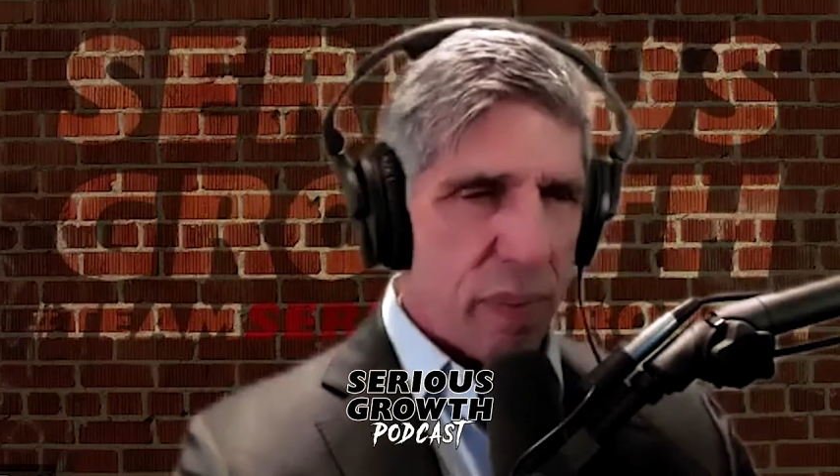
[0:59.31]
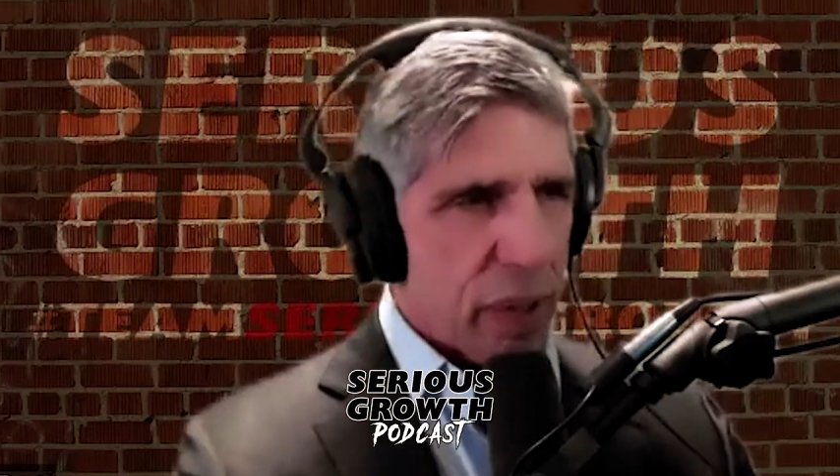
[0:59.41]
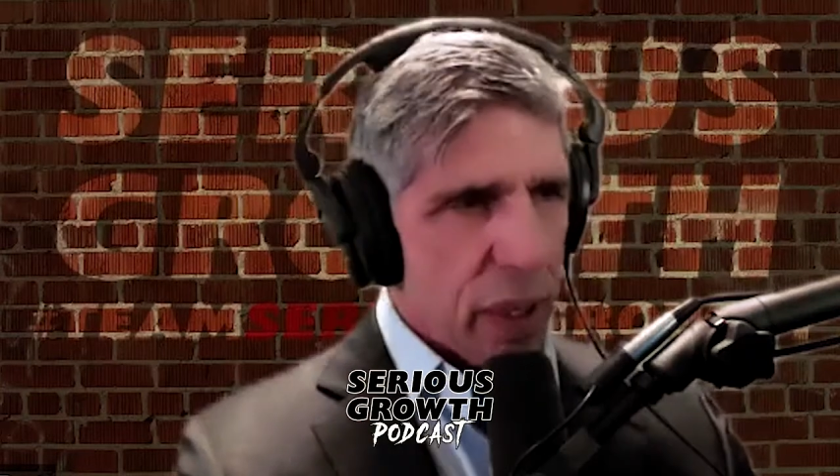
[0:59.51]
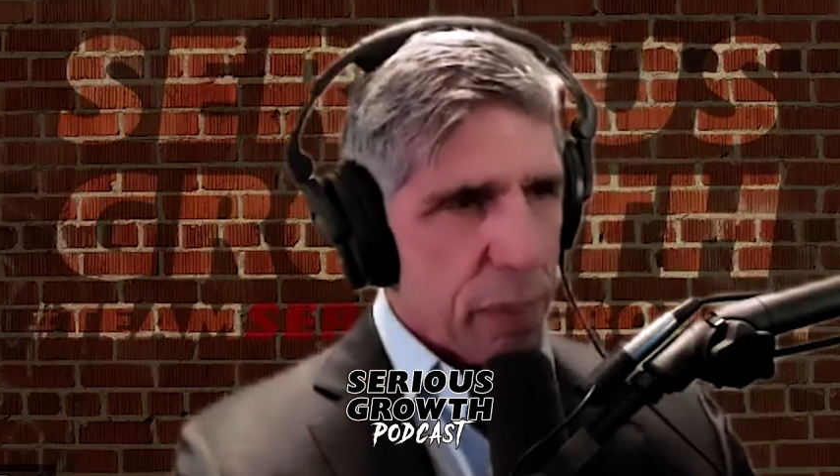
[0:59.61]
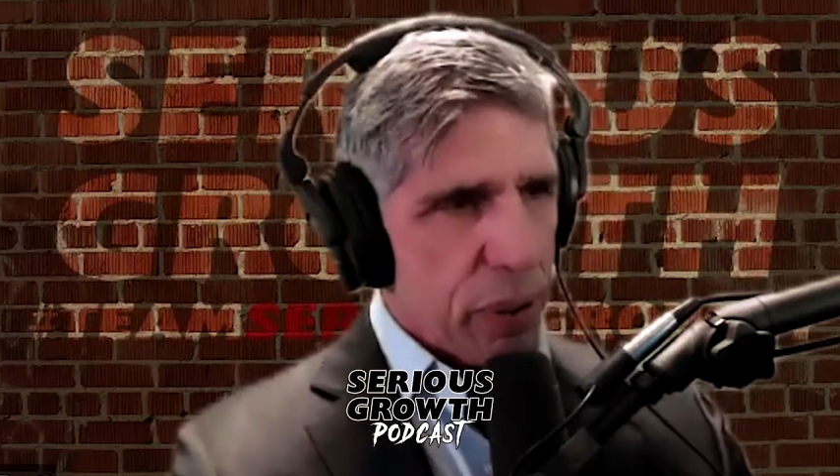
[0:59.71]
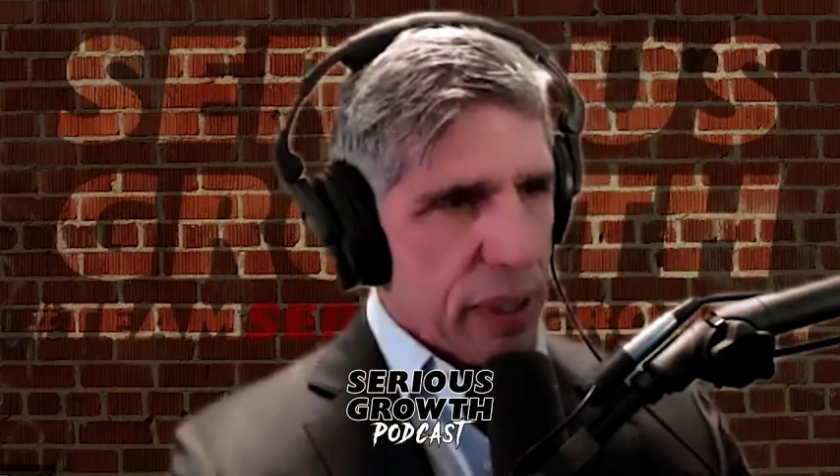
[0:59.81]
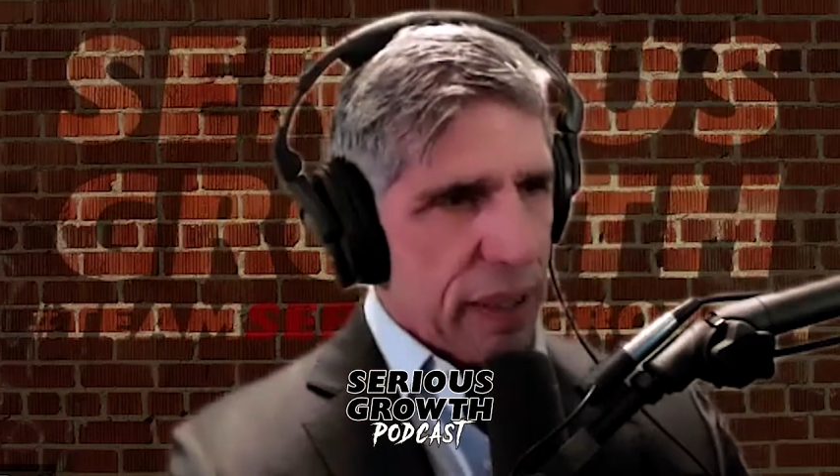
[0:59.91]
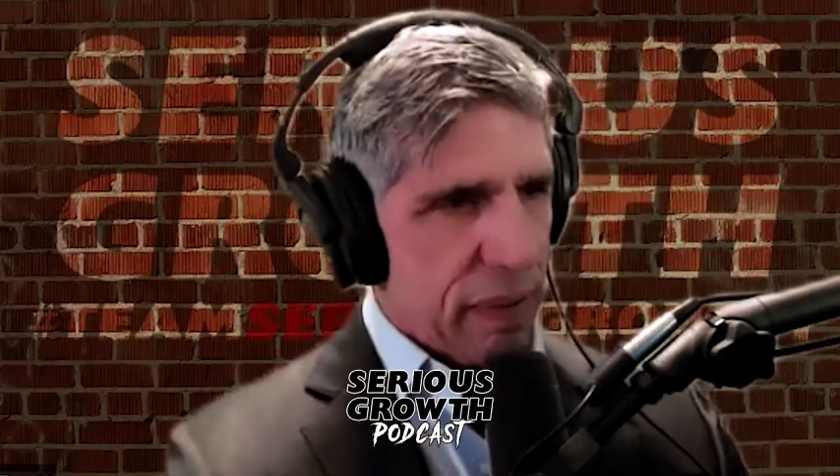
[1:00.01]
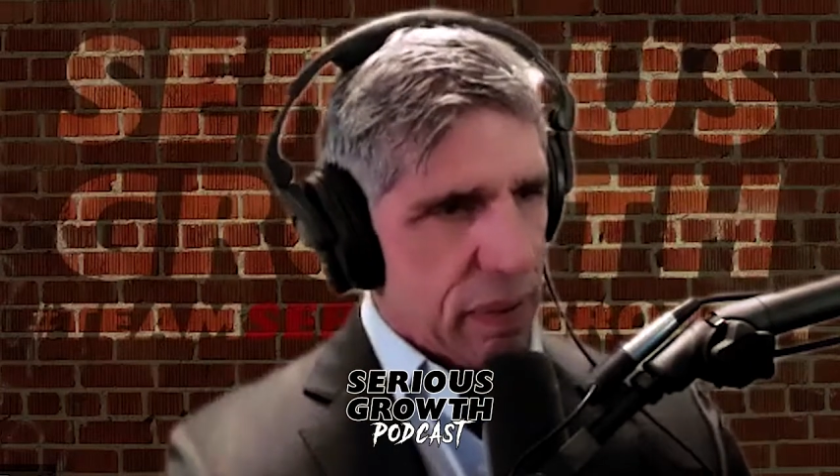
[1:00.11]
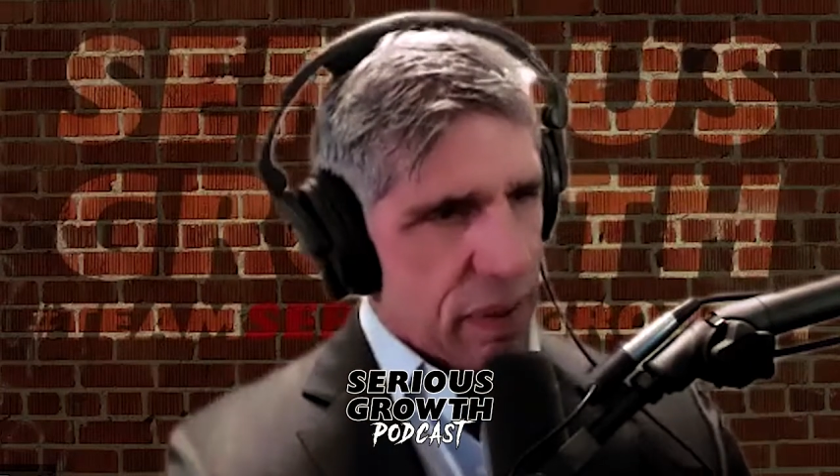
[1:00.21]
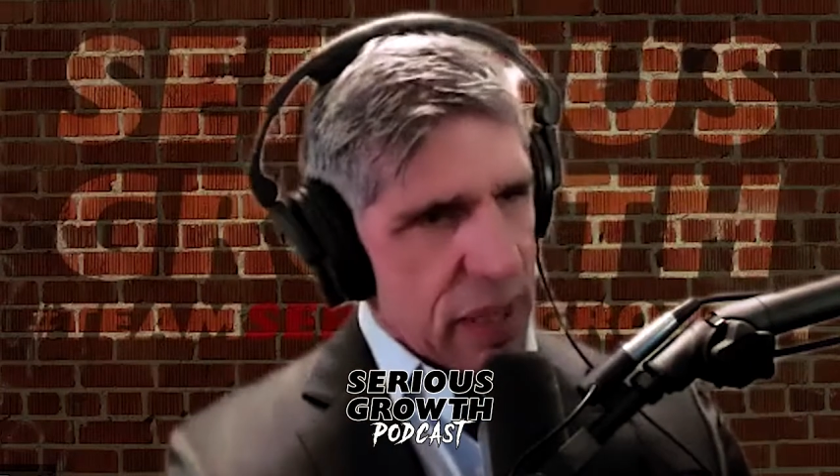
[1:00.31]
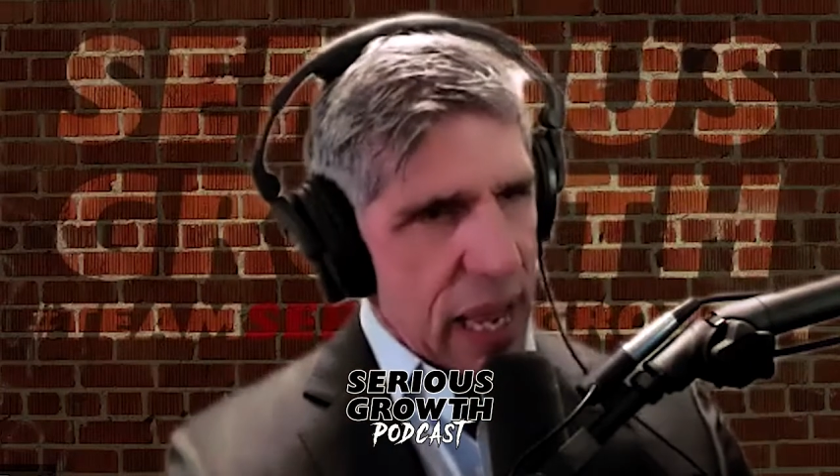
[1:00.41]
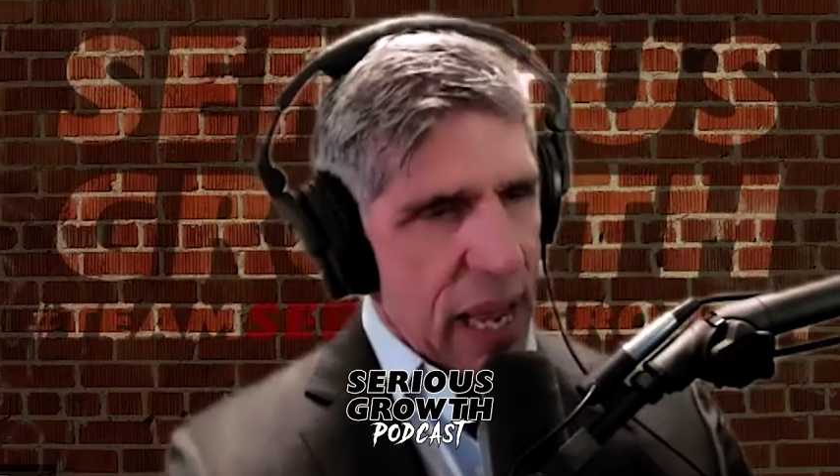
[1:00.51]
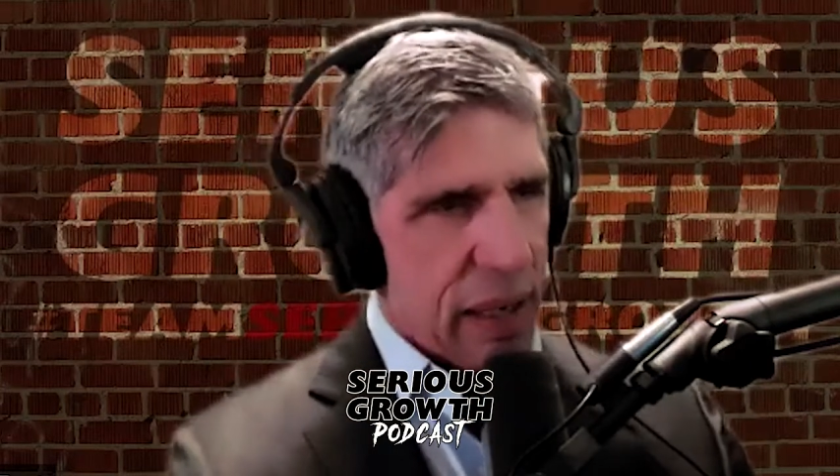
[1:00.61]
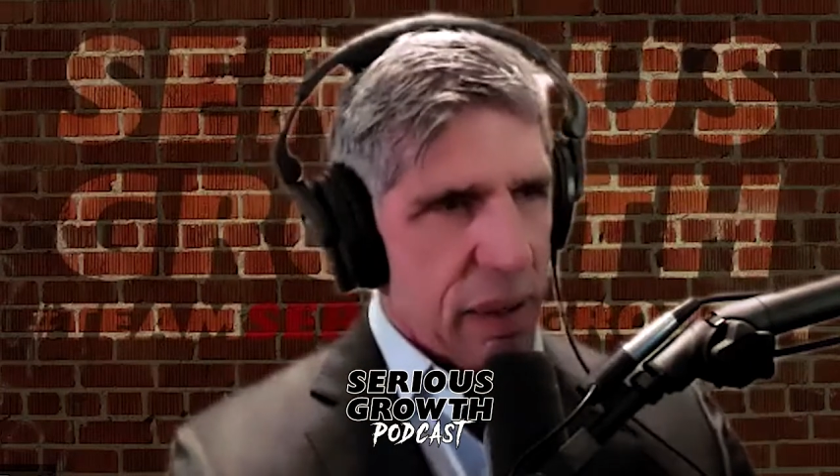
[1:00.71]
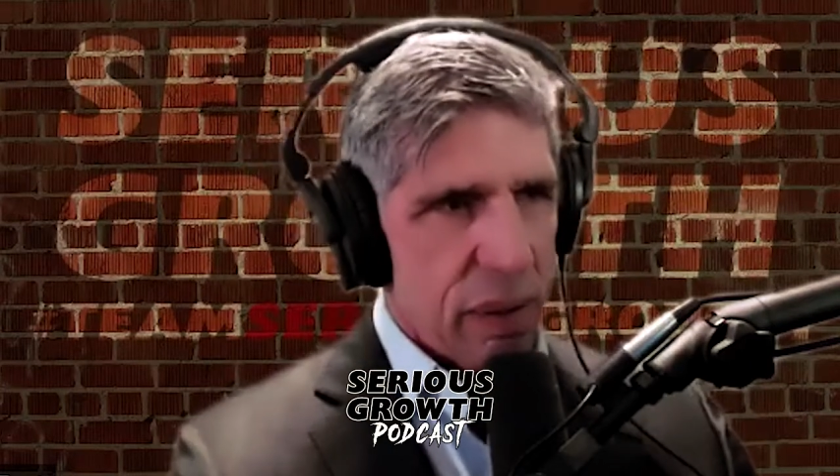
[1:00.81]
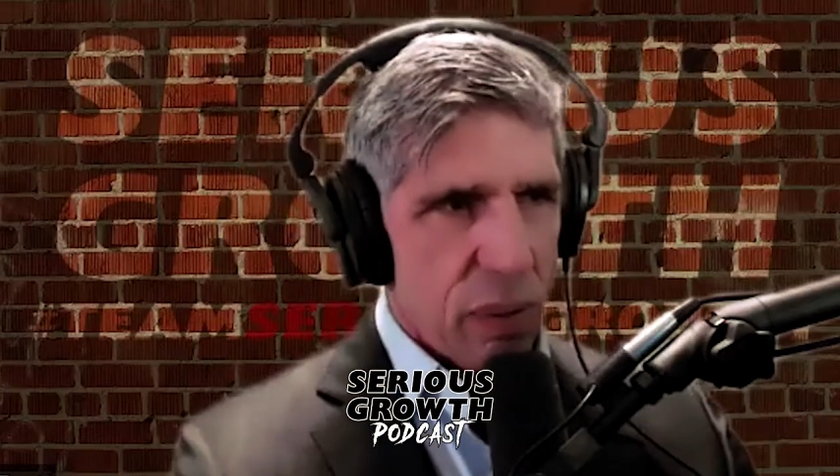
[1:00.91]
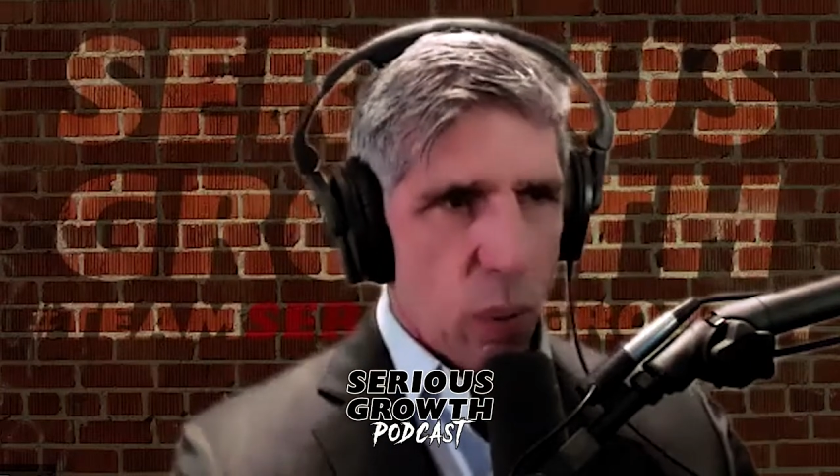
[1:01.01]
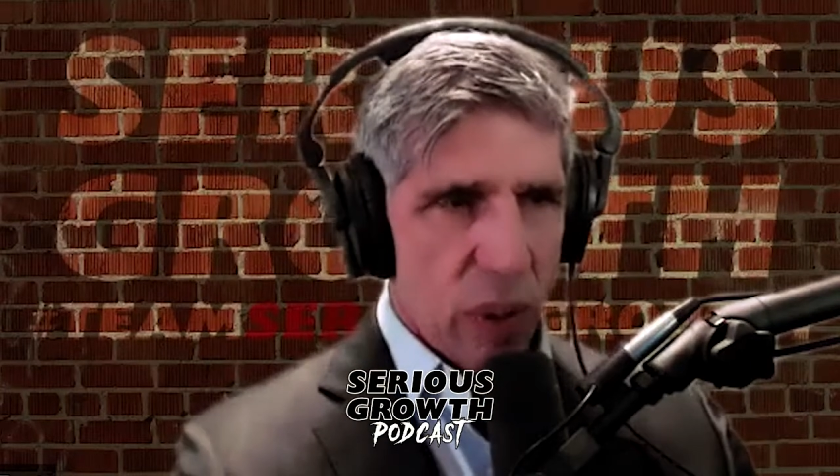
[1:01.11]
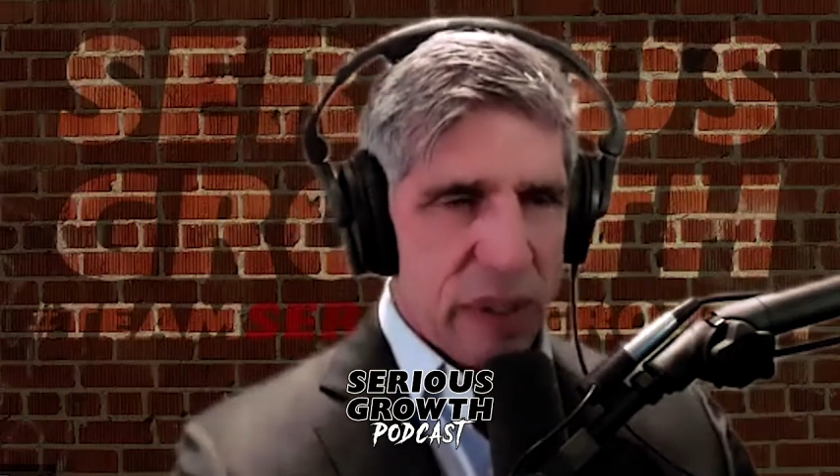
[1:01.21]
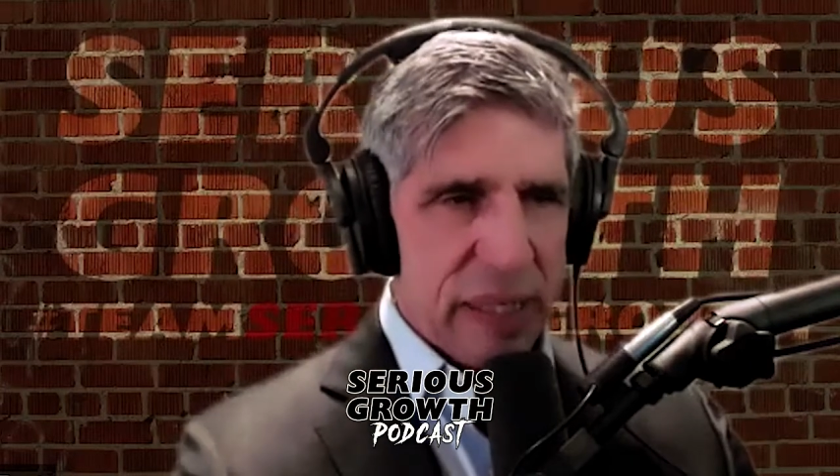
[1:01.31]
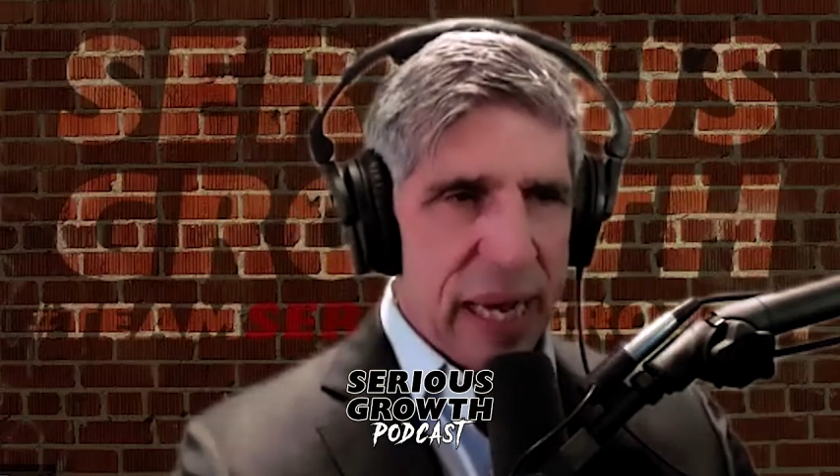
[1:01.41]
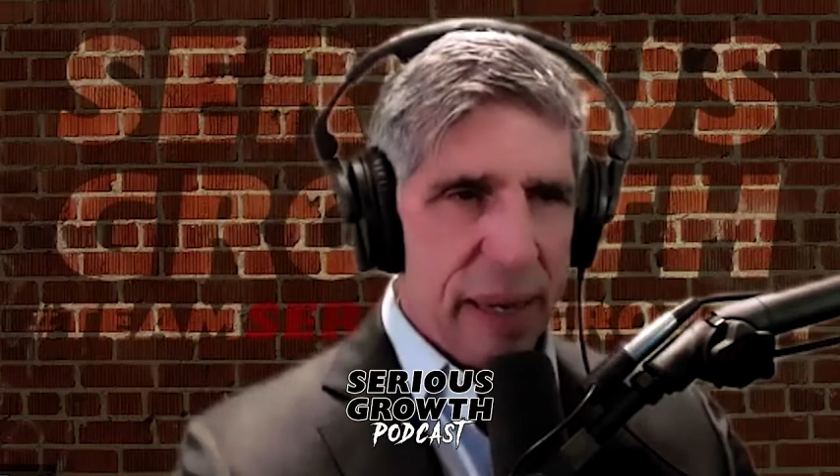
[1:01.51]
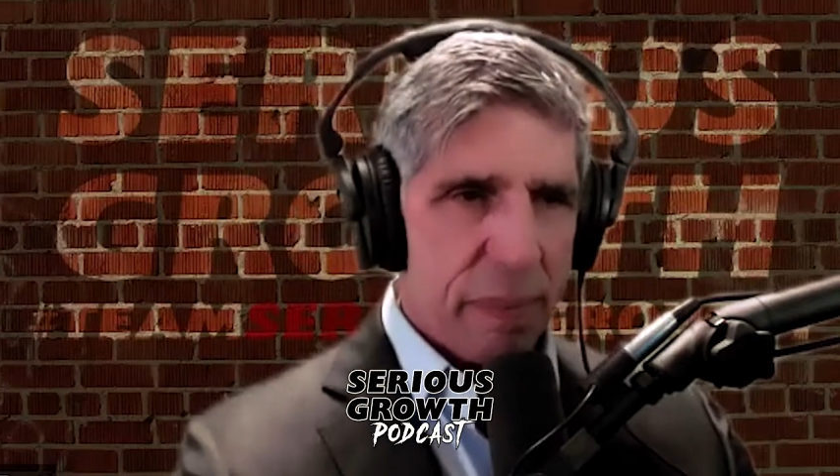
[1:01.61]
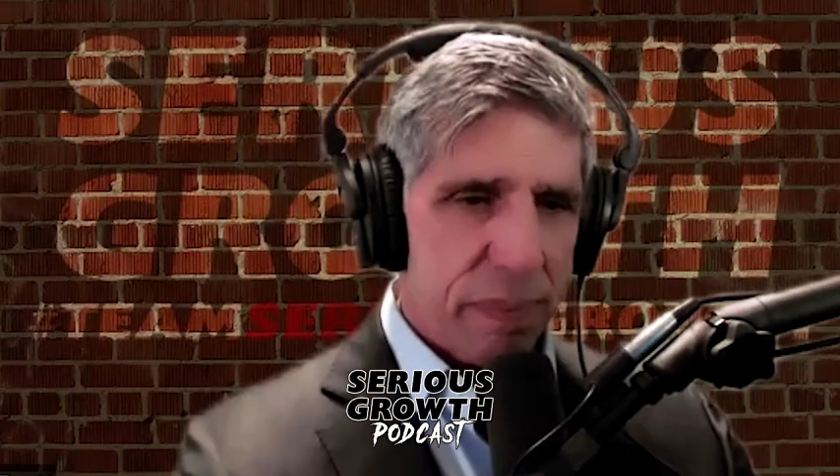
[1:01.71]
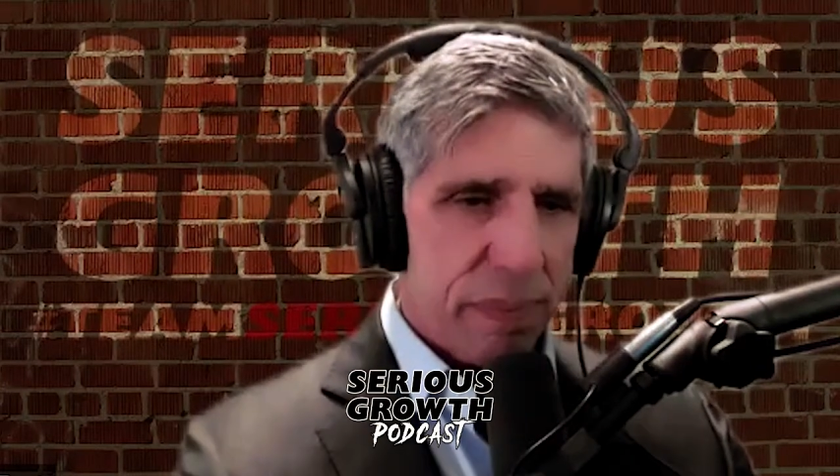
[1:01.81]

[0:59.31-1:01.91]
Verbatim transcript: completed that one time.